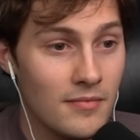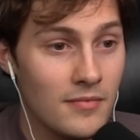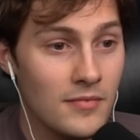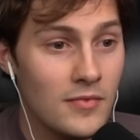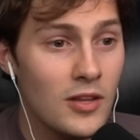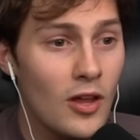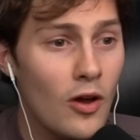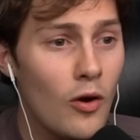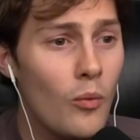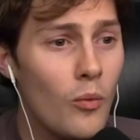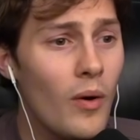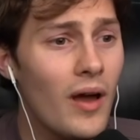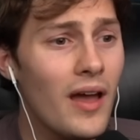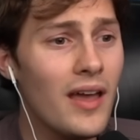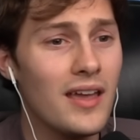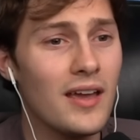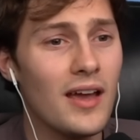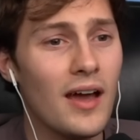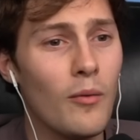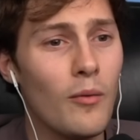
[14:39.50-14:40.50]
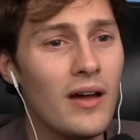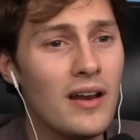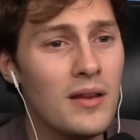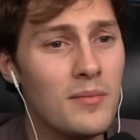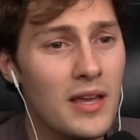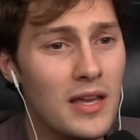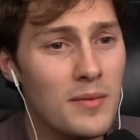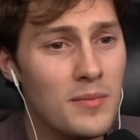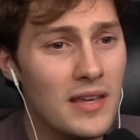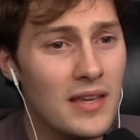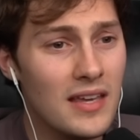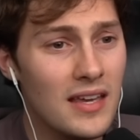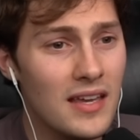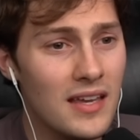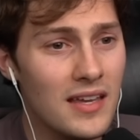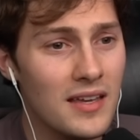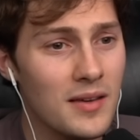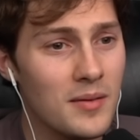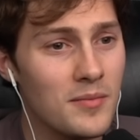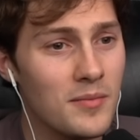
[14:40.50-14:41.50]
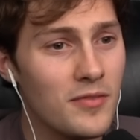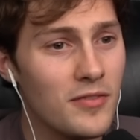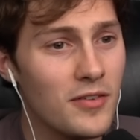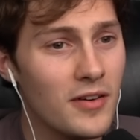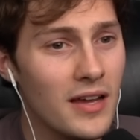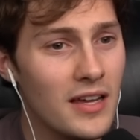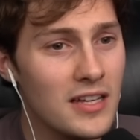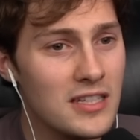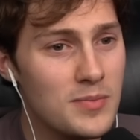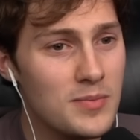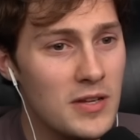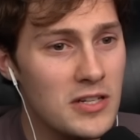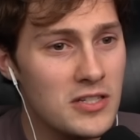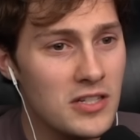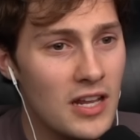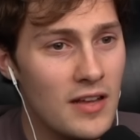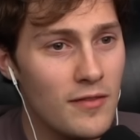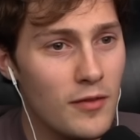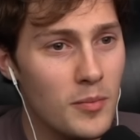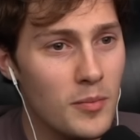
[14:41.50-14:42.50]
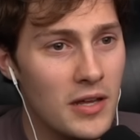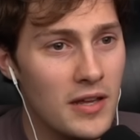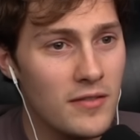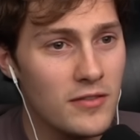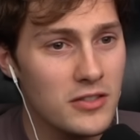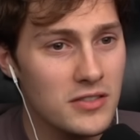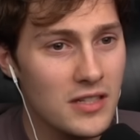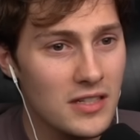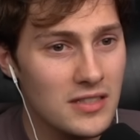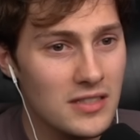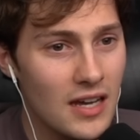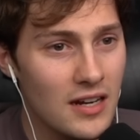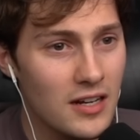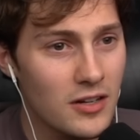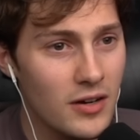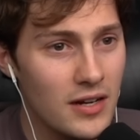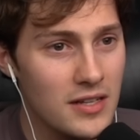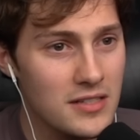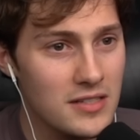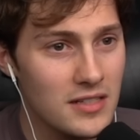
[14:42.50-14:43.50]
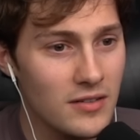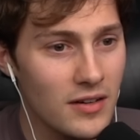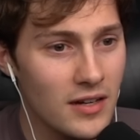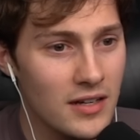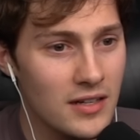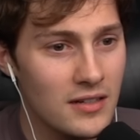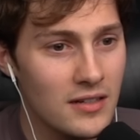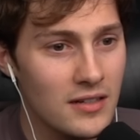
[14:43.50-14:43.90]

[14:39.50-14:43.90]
No way. Why did it make me kick him for hate speech and hateful behaviors? That's kind of crazy, right?